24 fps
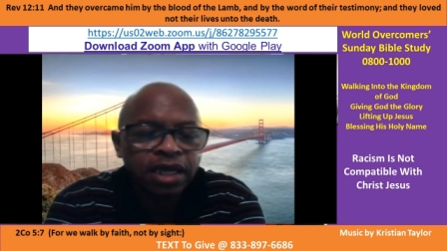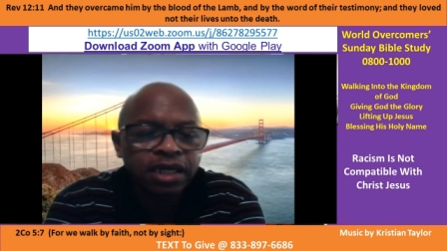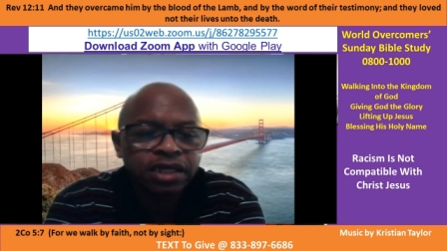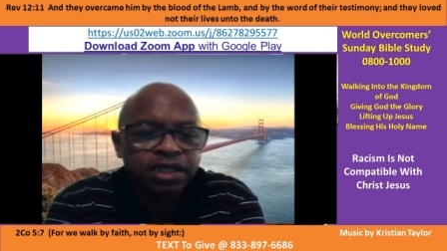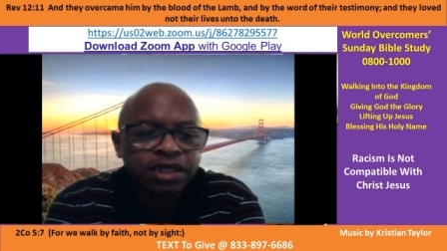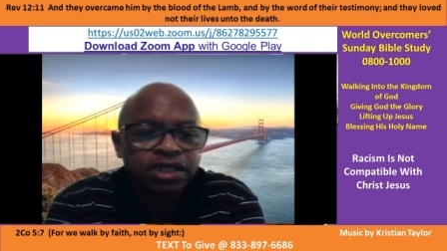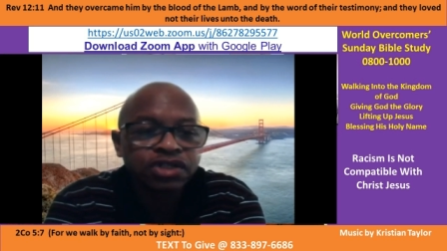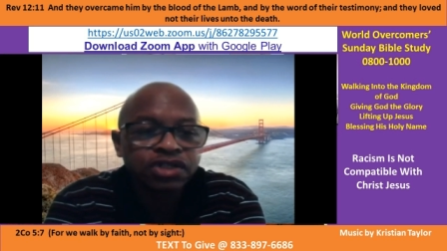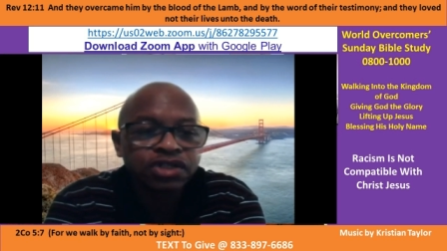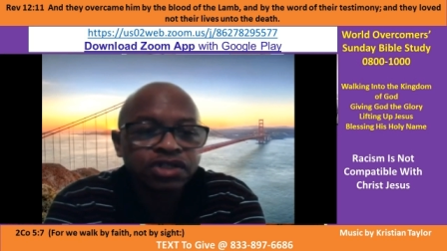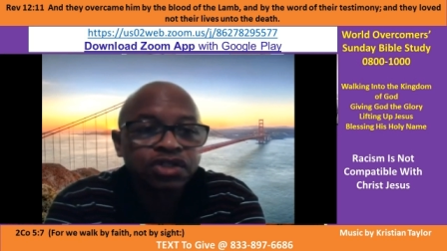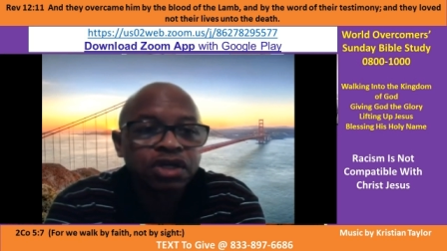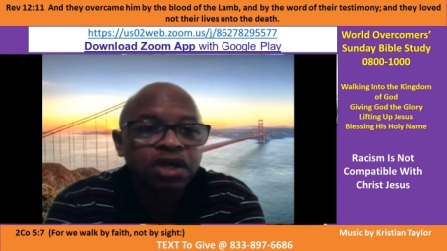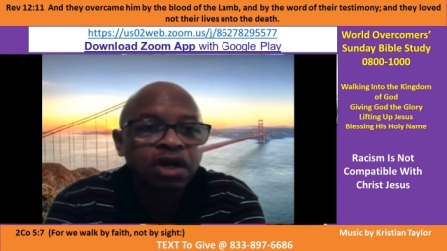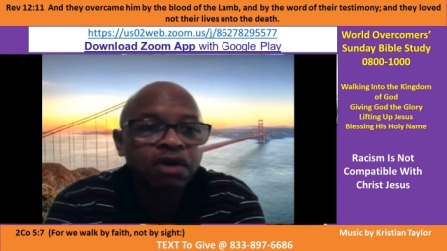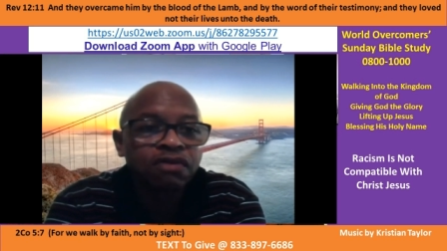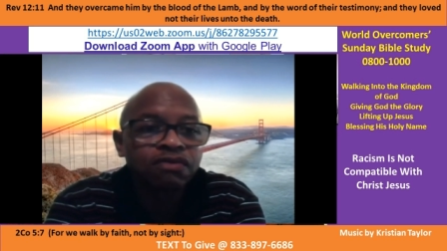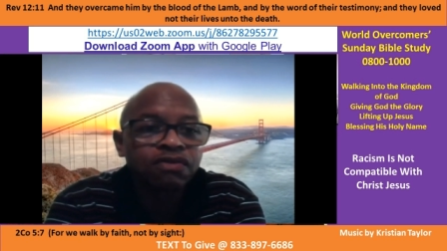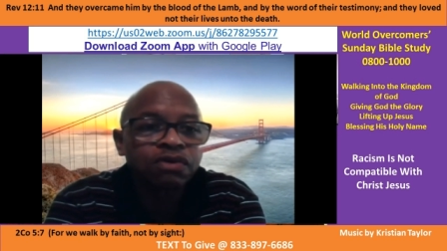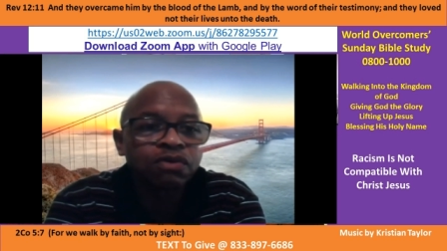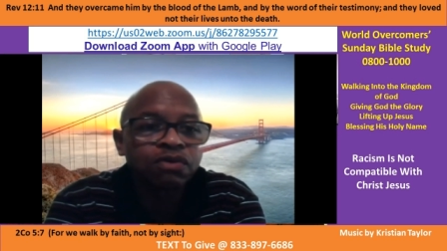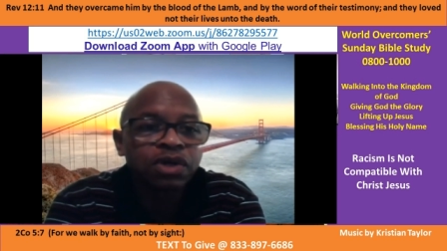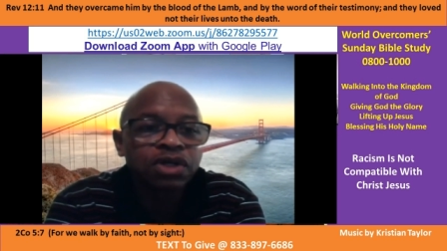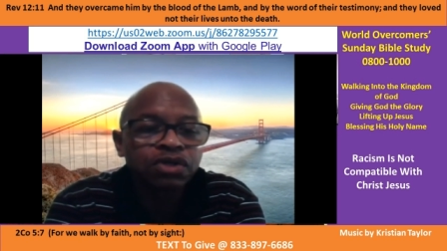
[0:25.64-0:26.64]
and
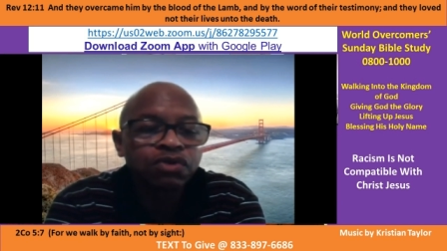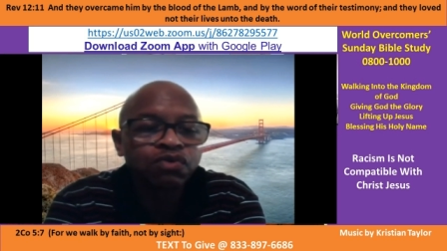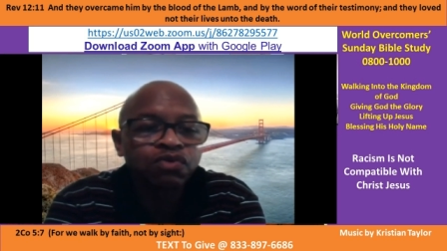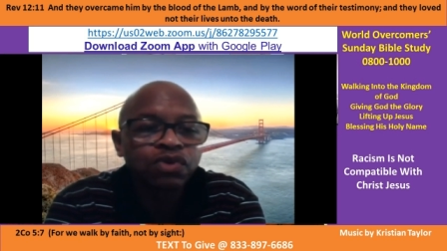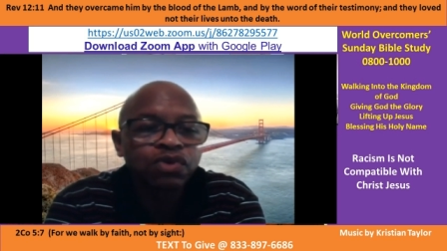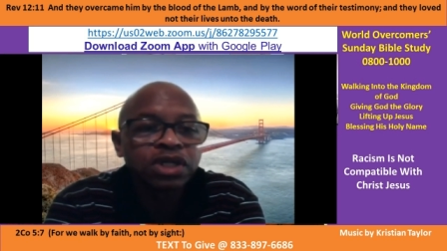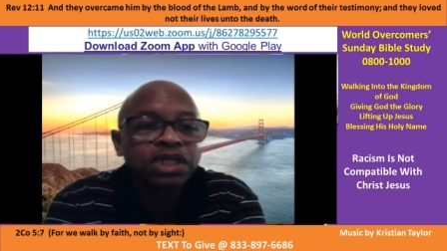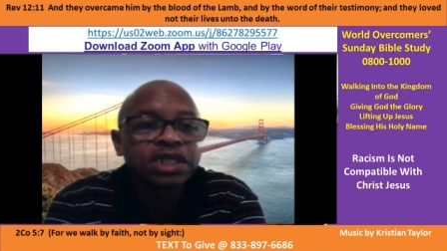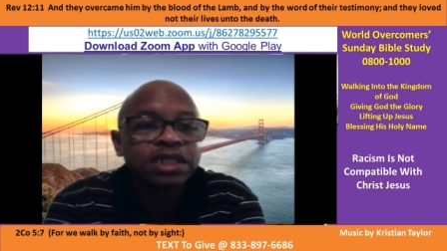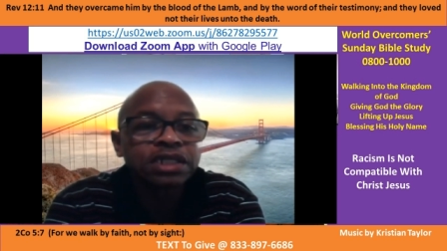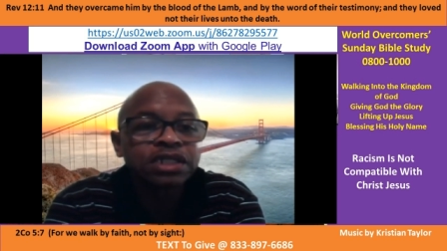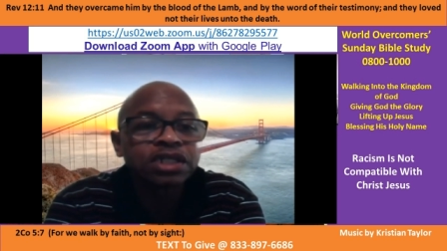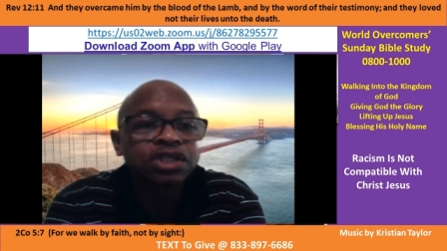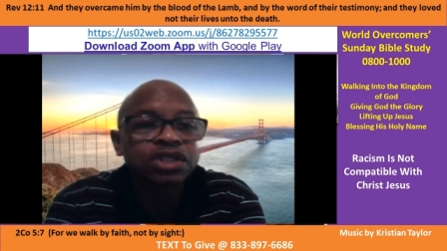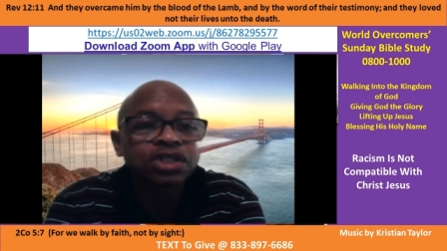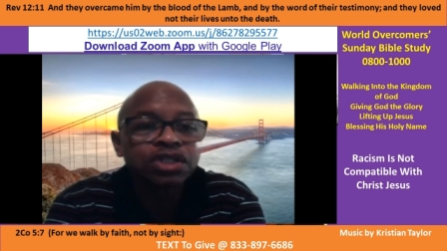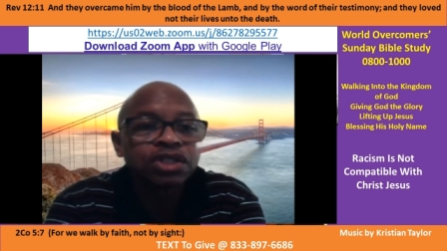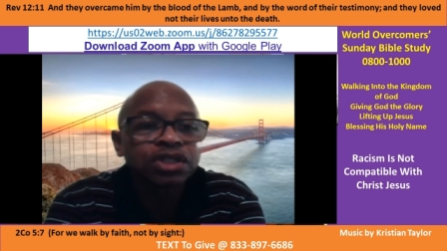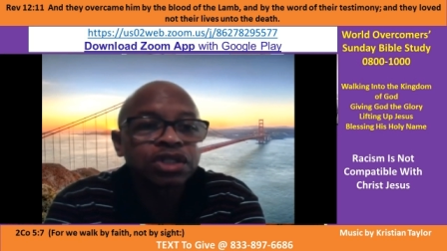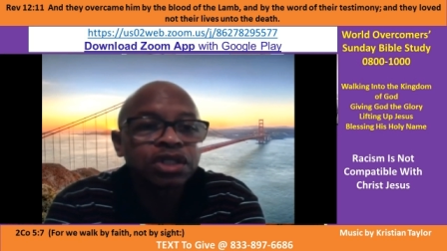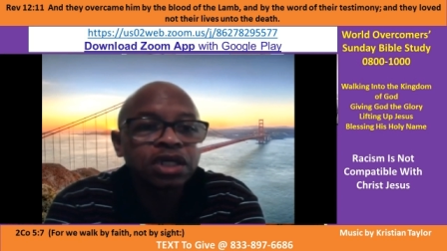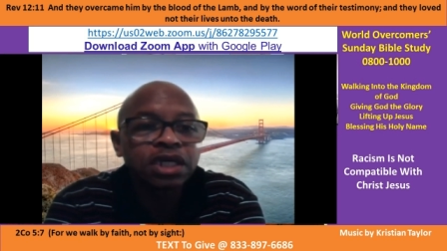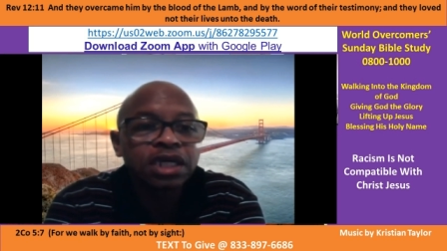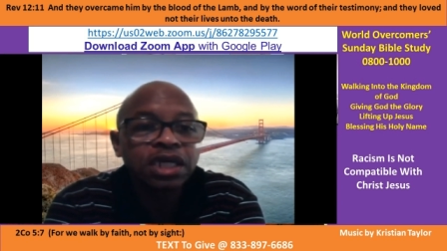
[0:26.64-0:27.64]
discover what really
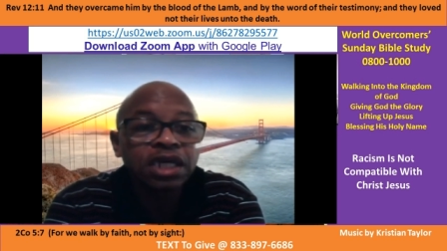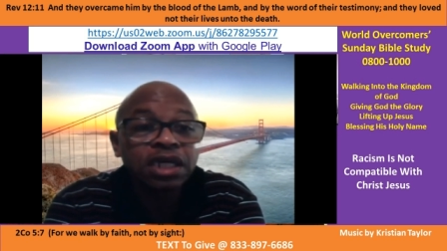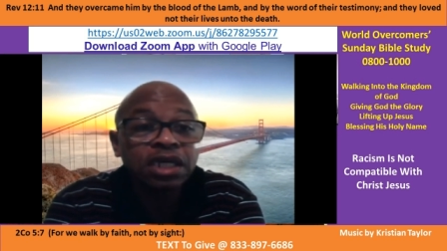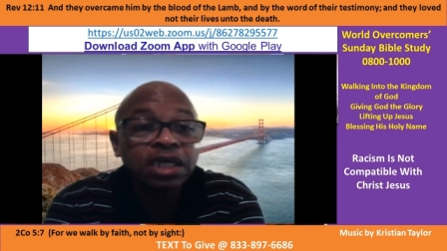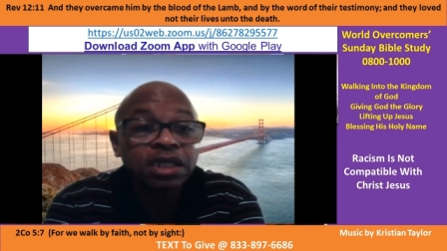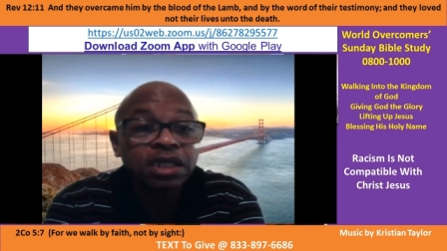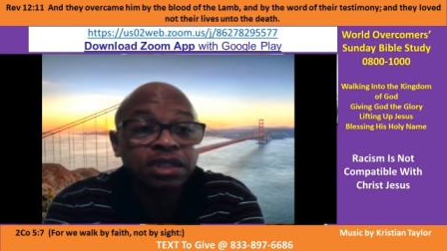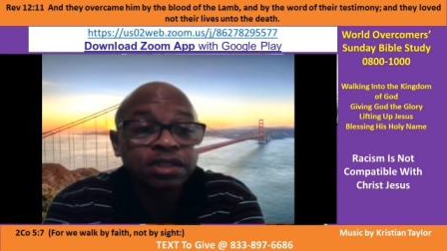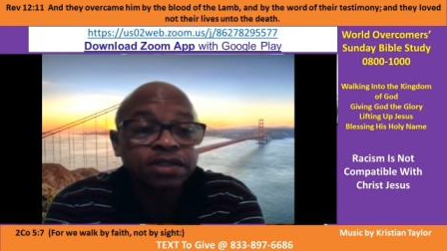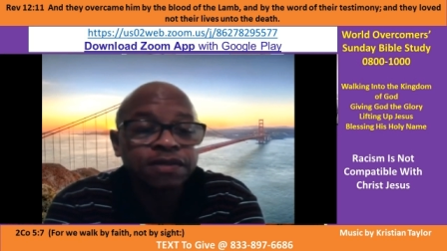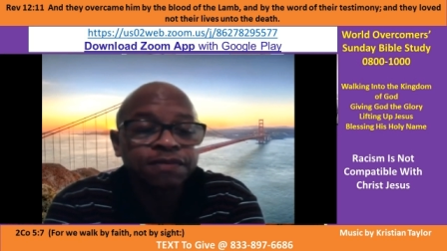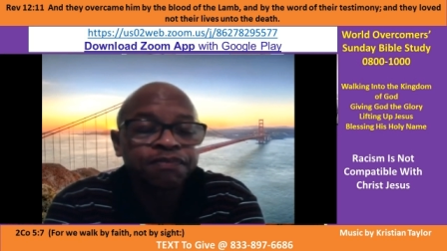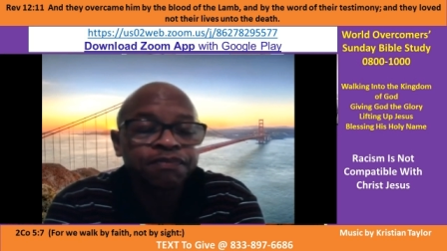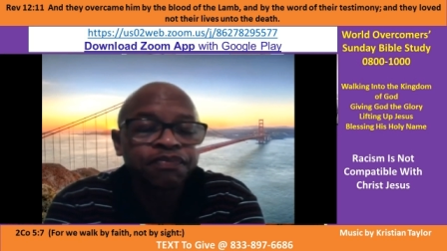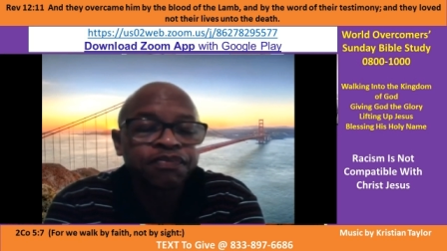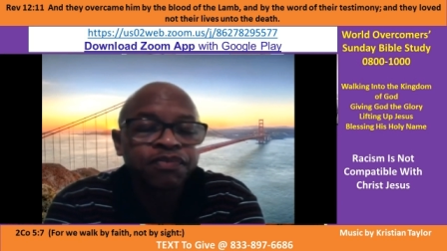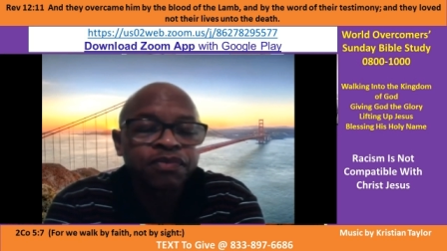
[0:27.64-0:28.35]
is.